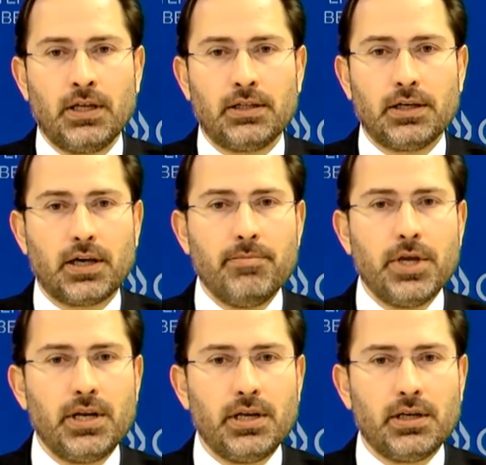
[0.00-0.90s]
The
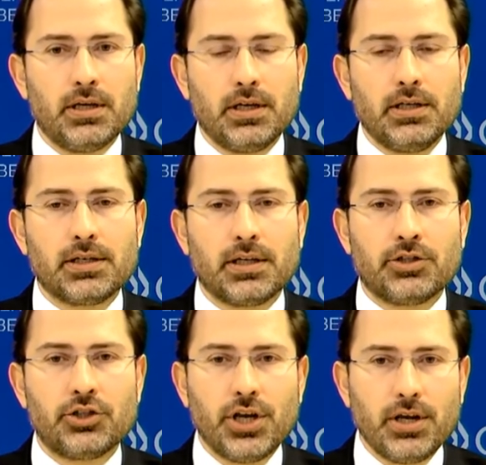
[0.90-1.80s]
committee is a
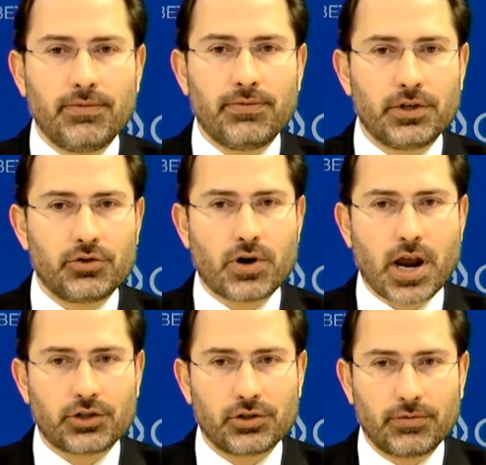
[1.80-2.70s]
chief
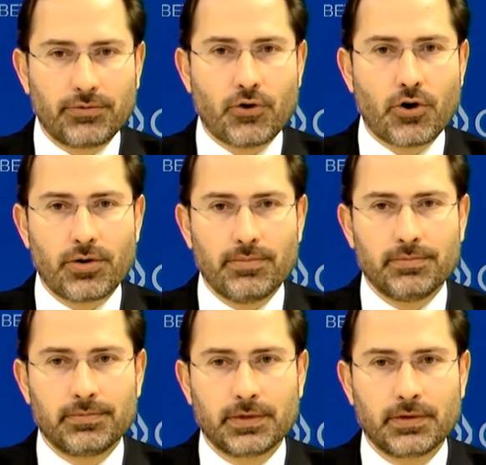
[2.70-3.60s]
international
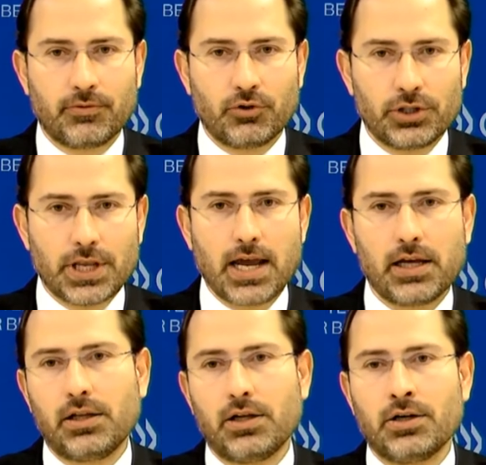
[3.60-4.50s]
forum for
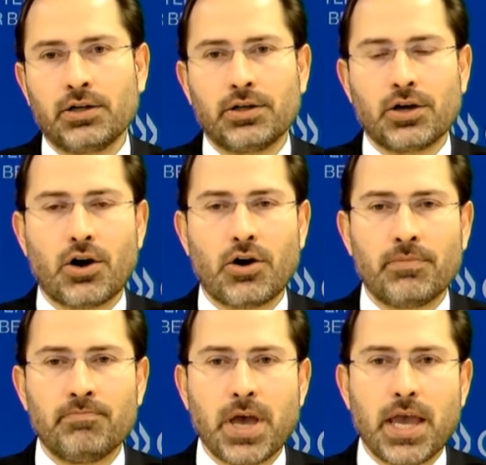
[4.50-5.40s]
dialogue
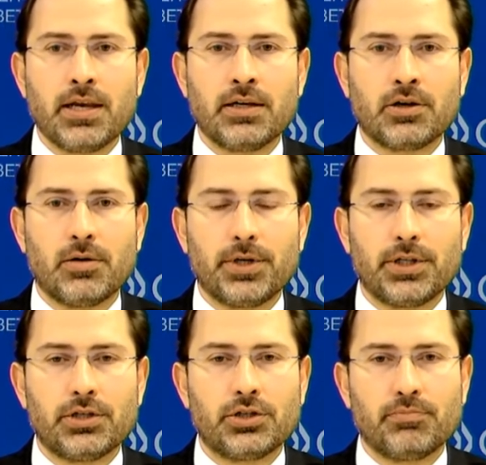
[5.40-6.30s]
on main
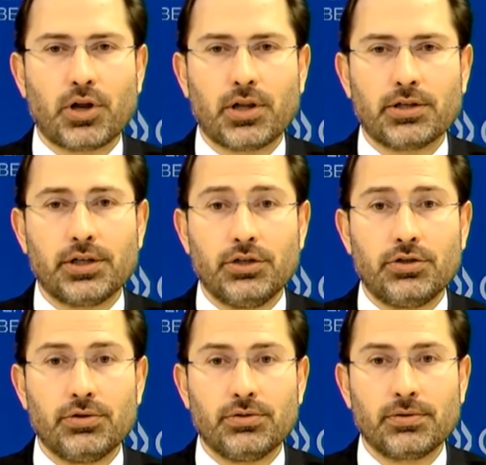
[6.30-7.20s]
competition policy
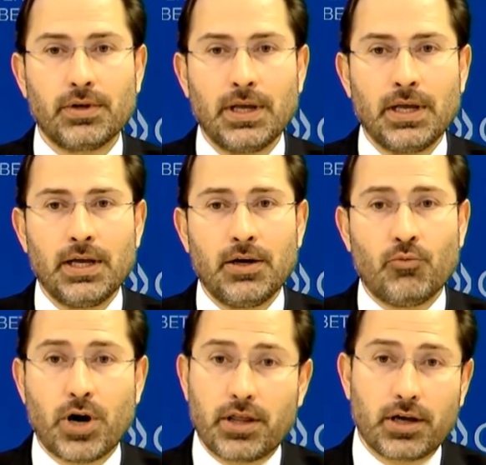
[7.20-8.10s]
issues,
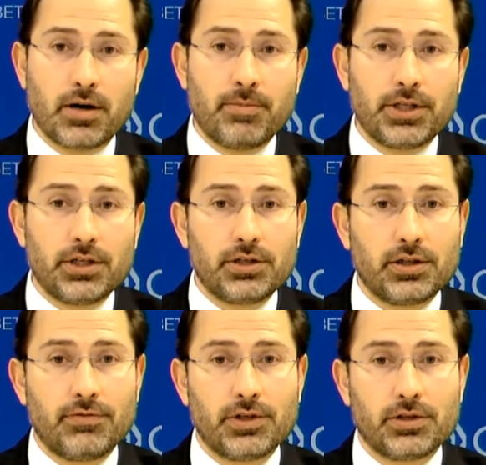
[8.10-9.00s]
where the competition
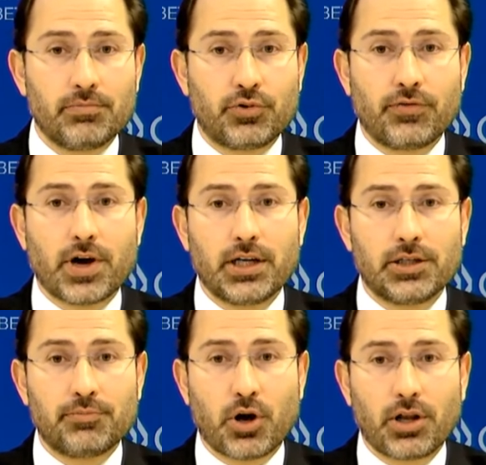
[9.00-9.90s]
division
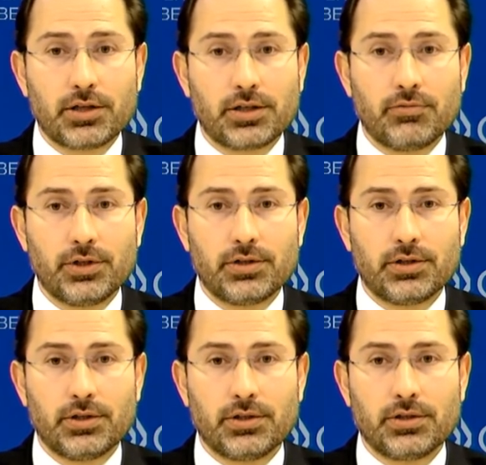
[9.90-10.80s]
provides policy
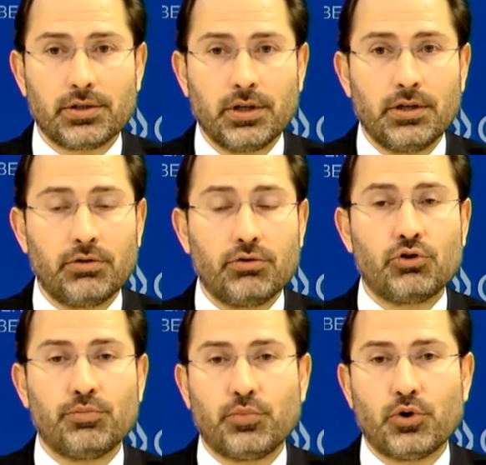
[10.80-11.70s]
research to
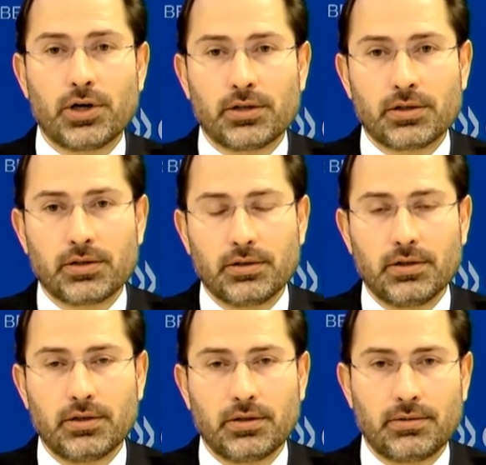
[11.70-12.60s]
support
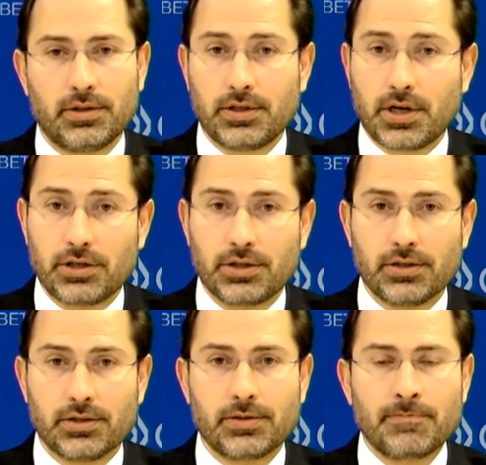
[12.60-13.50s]
the
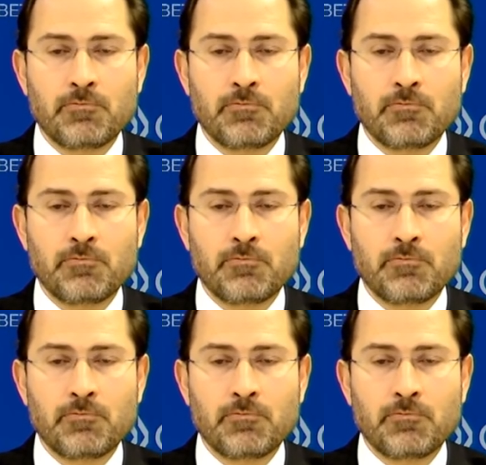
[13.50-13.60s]
discussions.